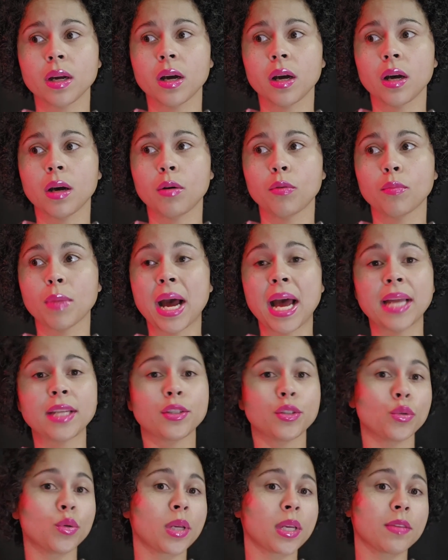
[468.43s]
I
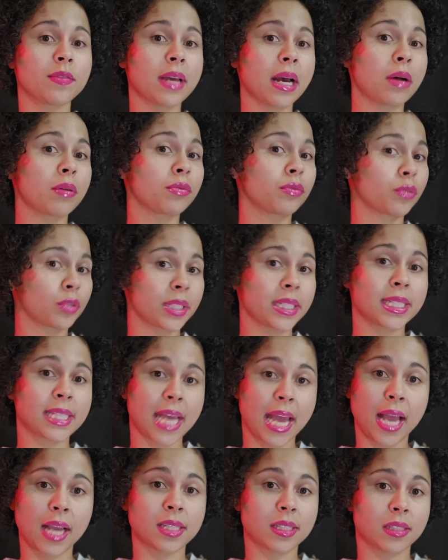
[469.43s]
do give out free
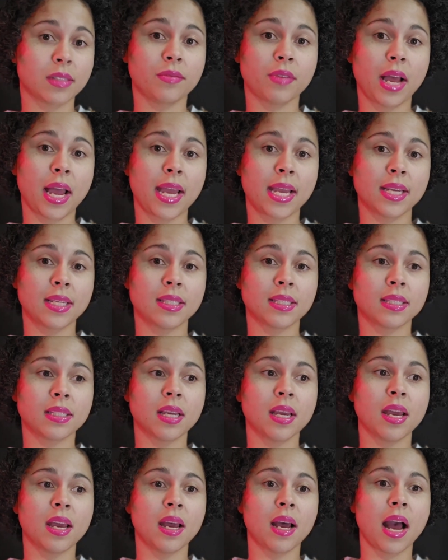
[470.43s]
tax advice.
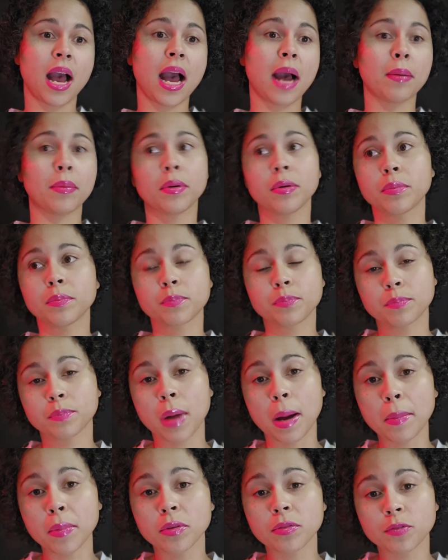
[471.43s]

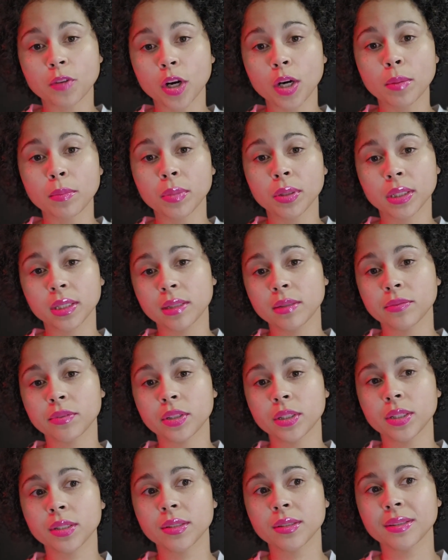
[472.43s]
I'm a firm
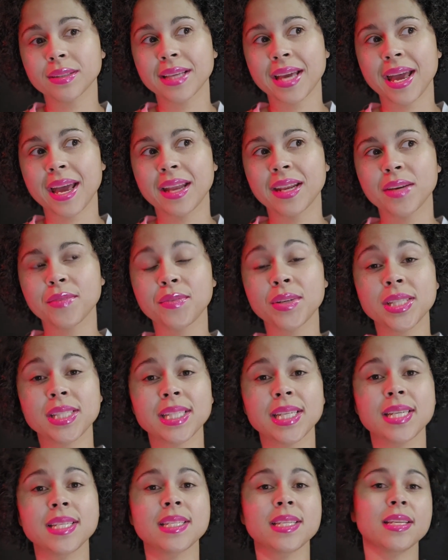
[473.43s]
believer that if
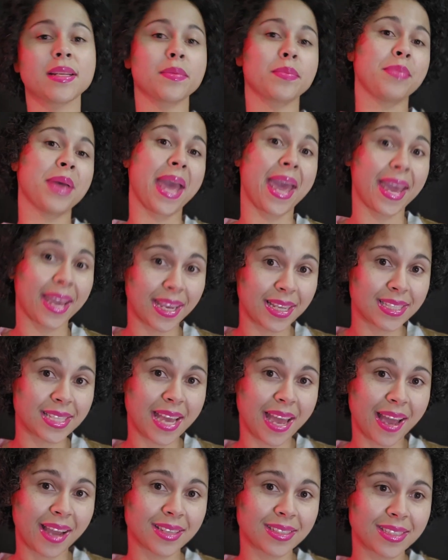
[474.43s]
it's easy to pay
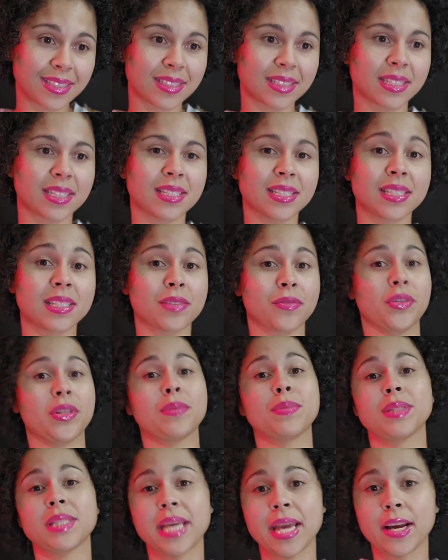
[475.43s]
taxes and it's easy for
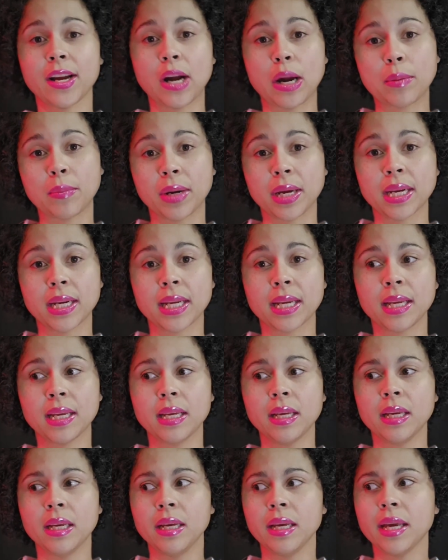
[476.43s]
them to take our money
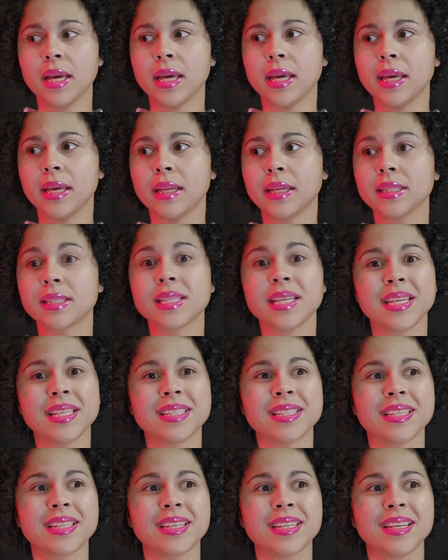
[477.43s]
and it's
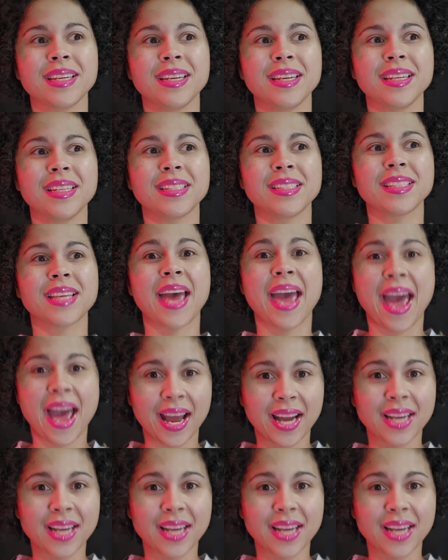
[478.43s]
easy to